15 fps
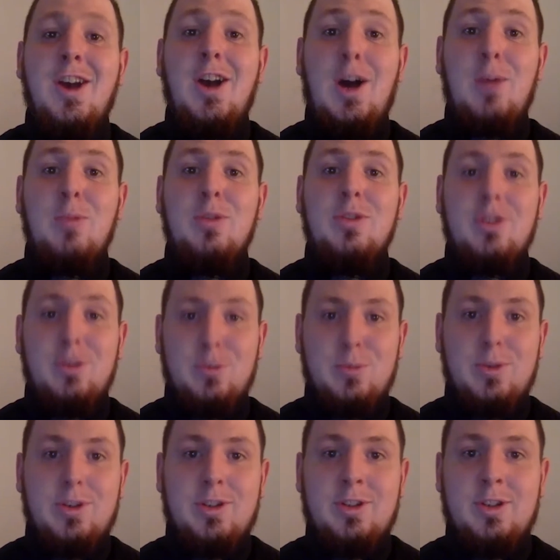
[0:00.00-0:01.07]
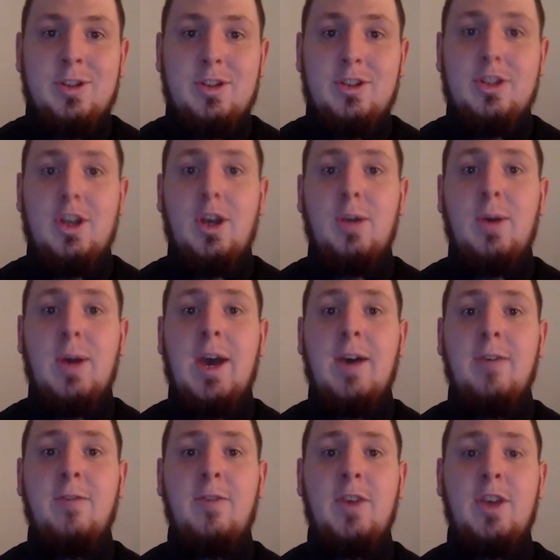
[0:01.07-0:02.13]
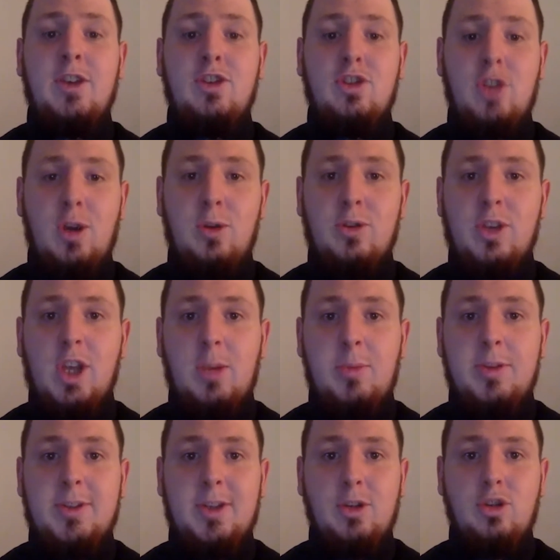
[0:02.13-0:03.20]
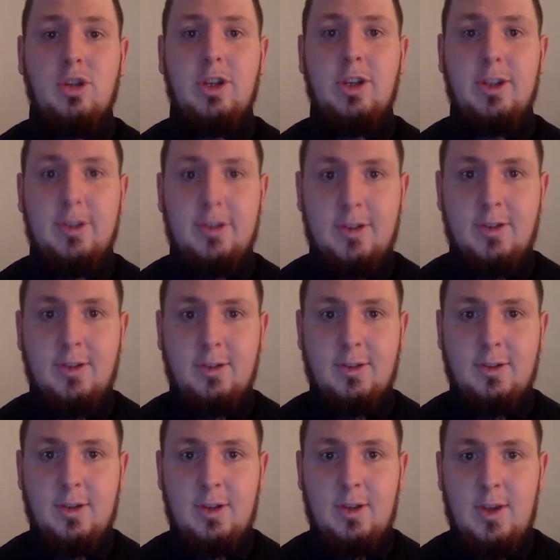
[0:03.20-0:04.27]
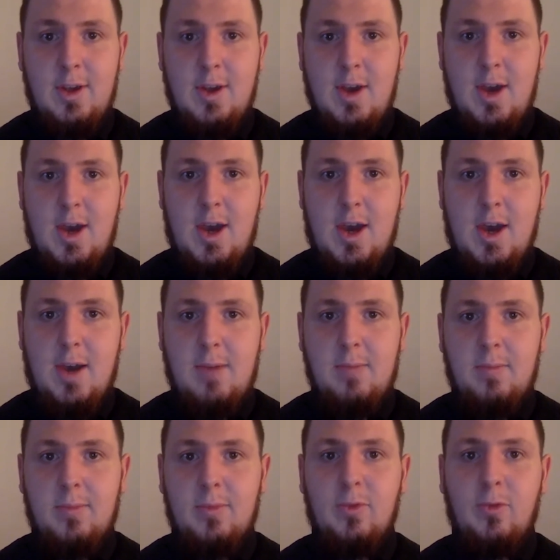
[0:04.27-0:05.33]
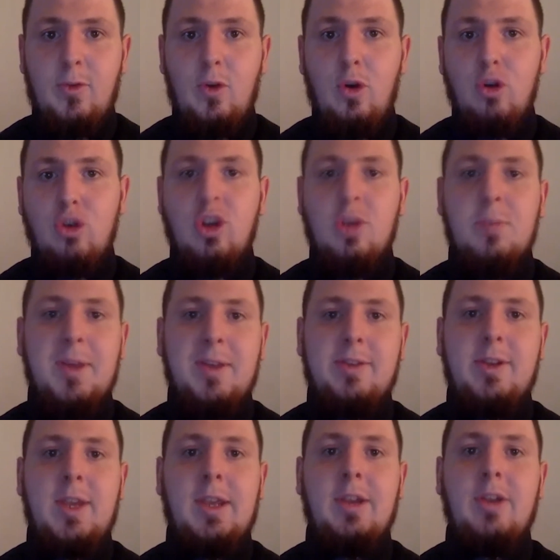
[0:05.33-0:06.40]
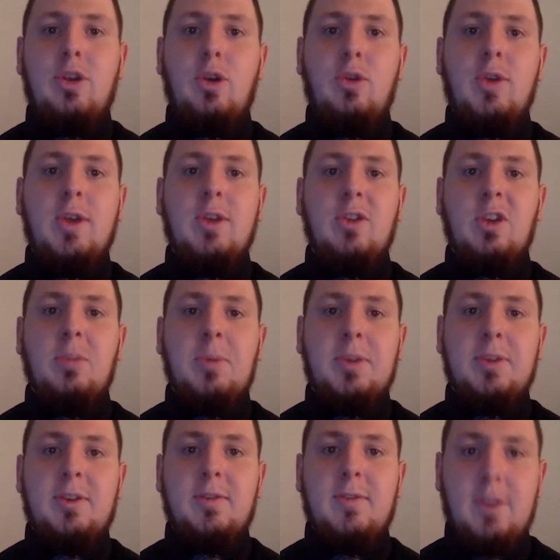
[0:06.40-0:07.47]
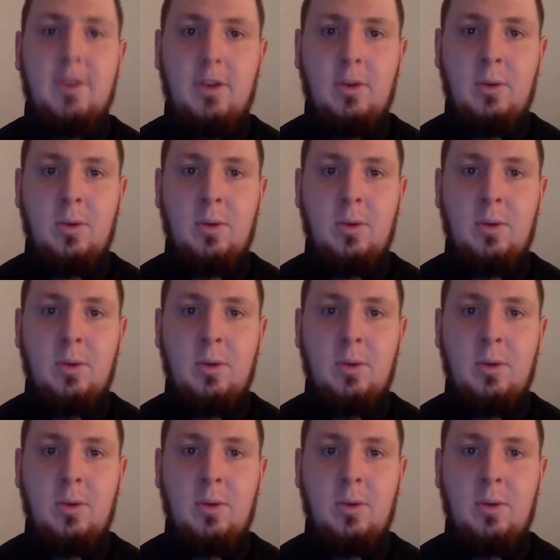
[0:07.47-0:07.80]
Onwards and upwards. So our first shows are going to be socially distanced, 400 capacity in a 2,000 capacity venue.